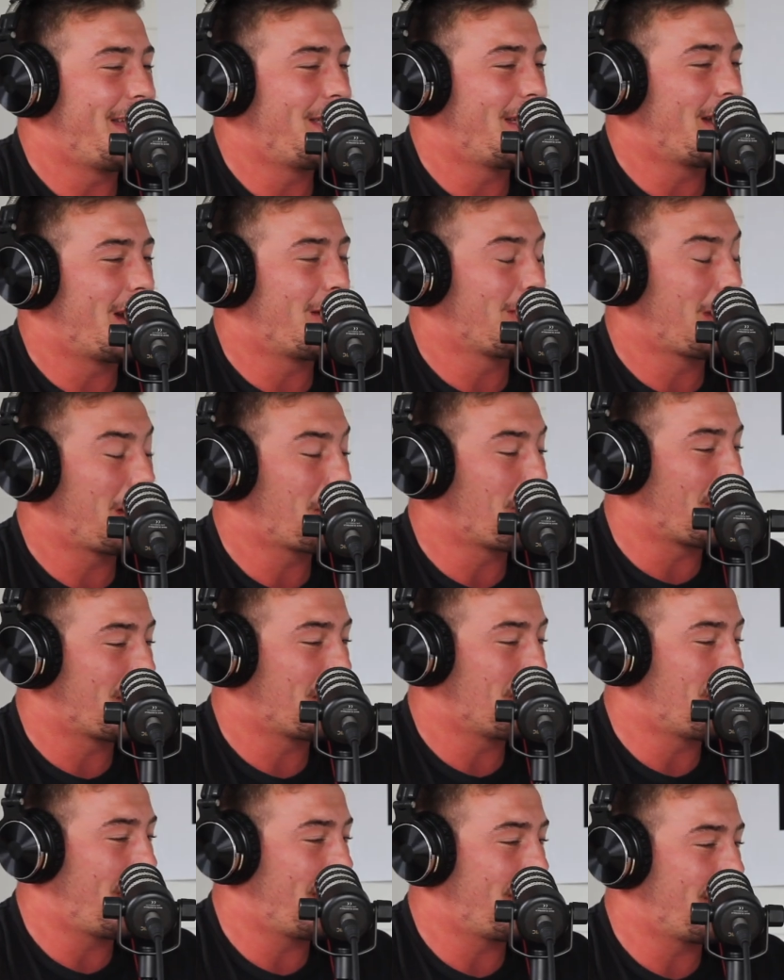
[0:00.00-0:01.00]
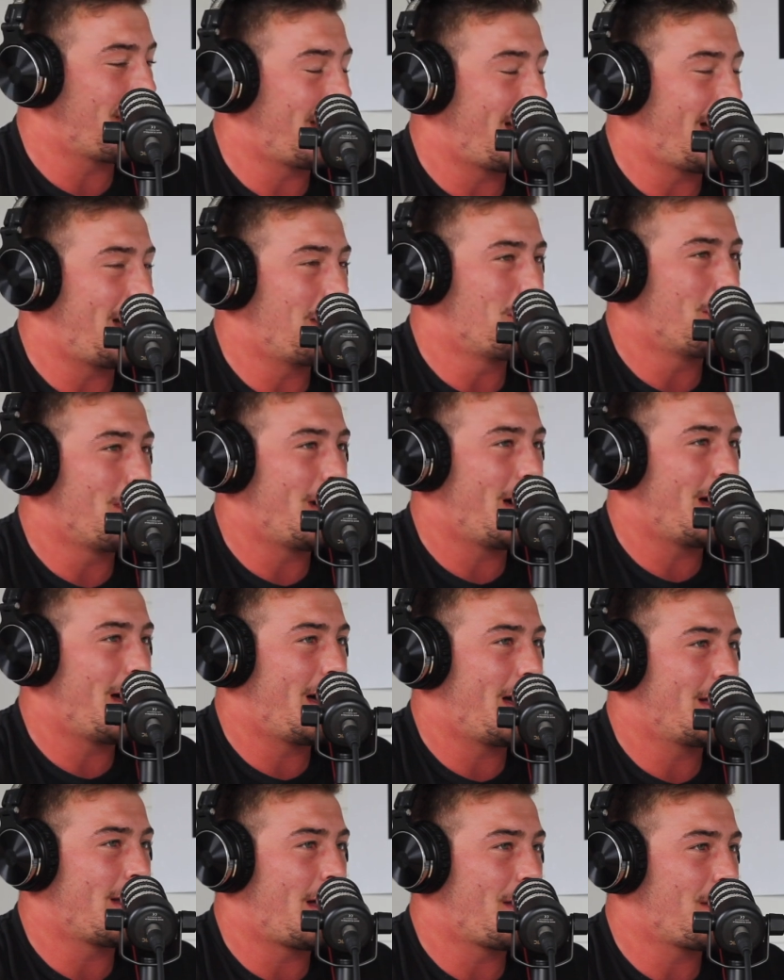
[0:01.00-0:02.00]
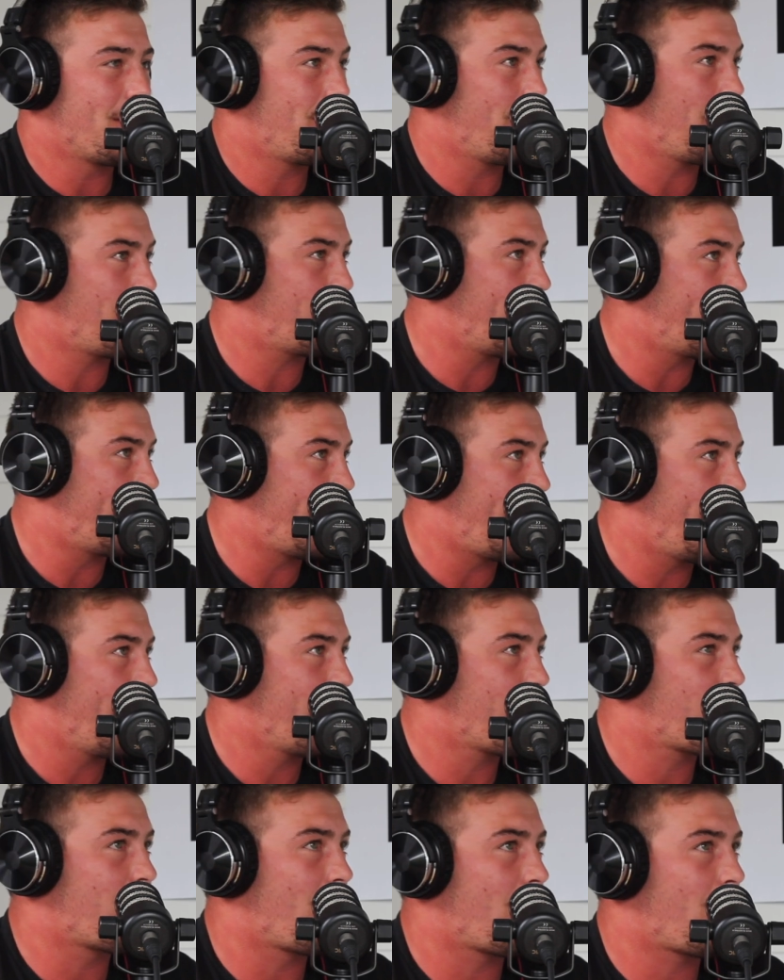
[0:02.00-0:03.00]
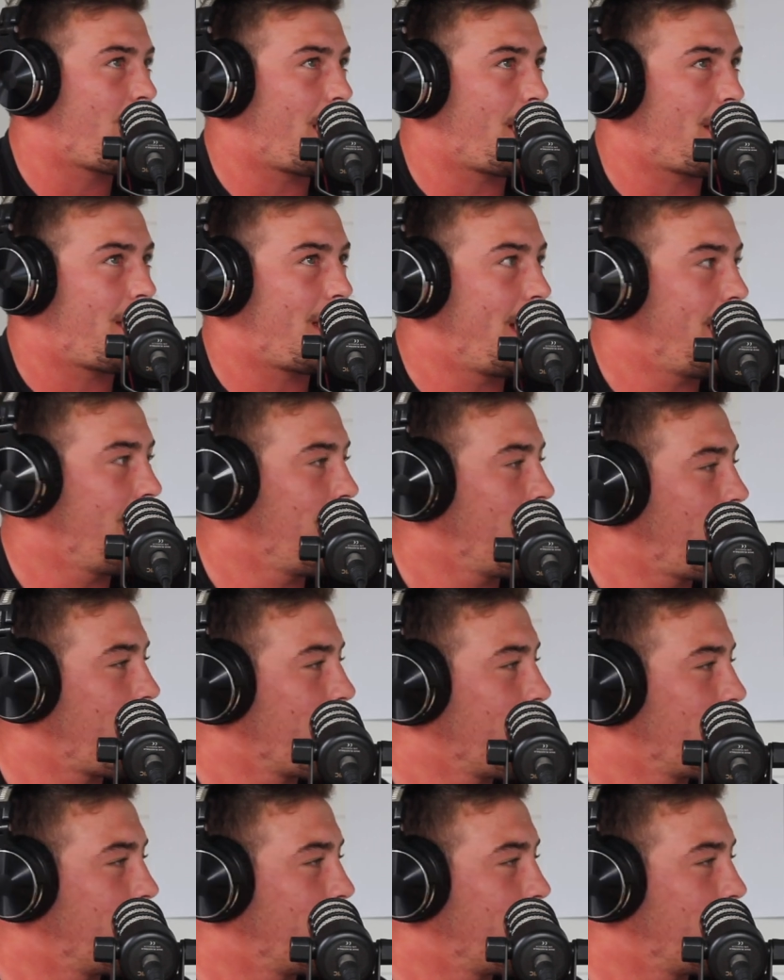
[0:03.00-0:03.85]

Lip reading: and then I really wanted to make the the 15As or the 16s.